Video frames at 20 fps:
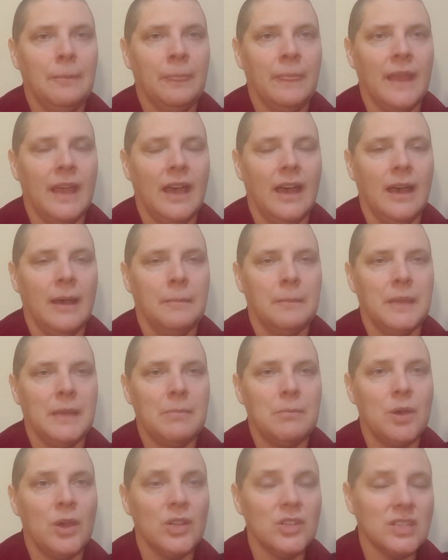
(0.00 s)

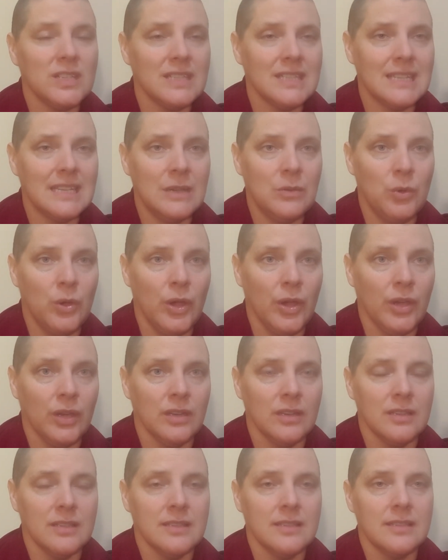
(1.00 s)
emergency
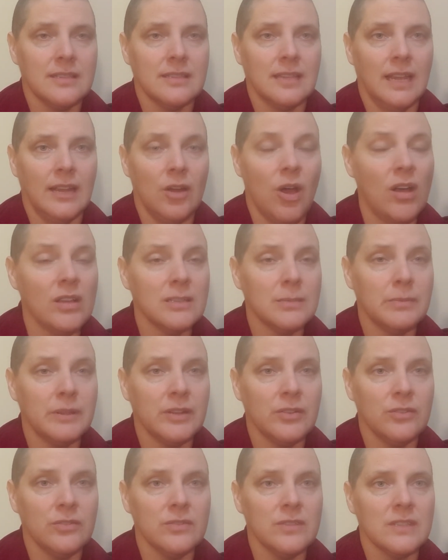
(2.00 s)
workers in
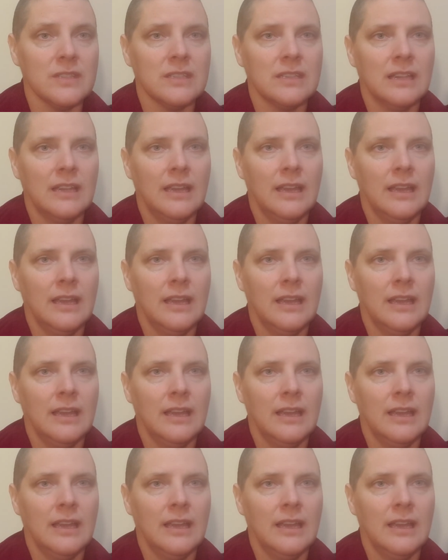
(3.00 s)
hospitals,